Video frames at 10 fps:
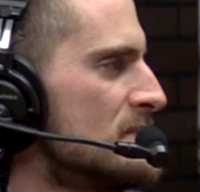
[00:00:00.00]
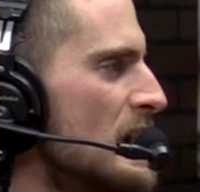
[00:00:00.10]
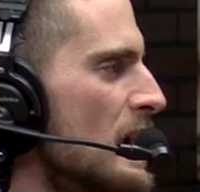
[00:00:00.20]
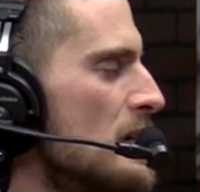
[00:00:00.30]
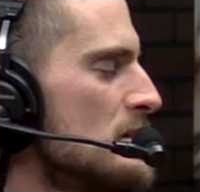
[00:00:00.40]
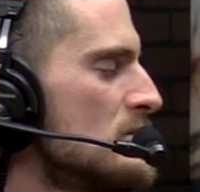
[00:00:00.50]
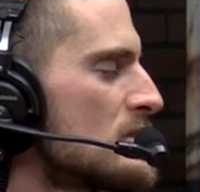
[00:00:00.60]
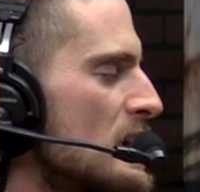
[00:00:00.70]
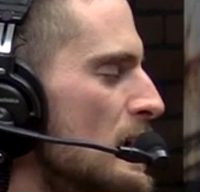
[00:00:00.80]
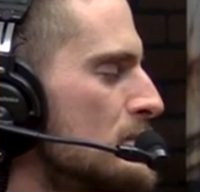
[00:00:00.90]
yeah, I,
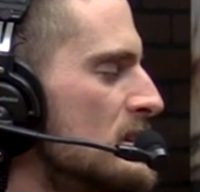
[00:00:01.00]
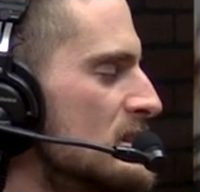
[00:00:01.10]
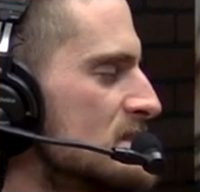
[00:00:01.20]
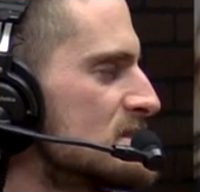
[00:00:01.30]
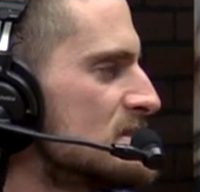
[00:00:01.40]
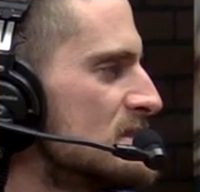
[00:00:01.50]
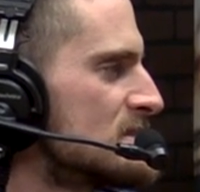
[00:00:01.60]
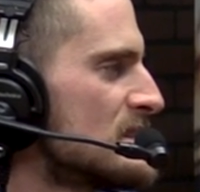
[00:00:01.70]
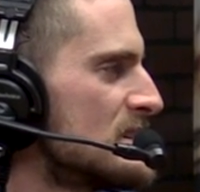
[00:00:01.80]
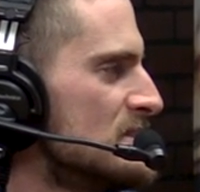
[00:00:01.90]
your comp gun it's
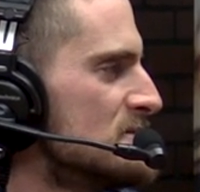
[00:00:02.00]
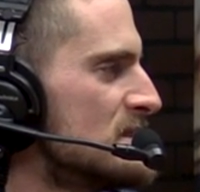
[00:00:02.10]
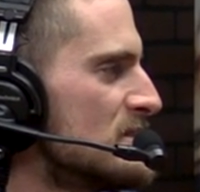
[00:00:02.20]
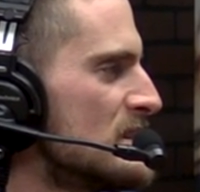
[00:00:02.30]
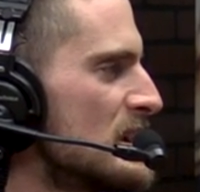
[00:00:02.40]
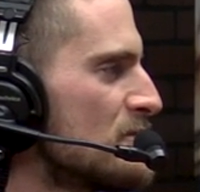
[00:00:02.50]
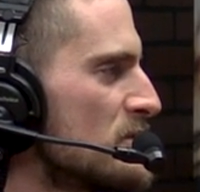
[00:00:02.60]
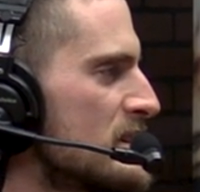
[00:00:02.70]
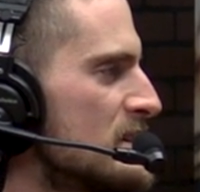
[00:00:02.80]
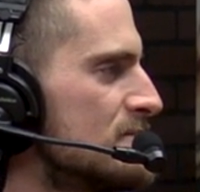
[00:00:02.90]
it's like a utility knife. It's
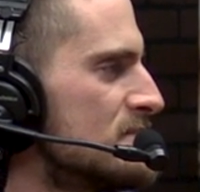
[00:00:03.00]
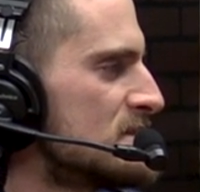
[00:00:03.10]
a like tool.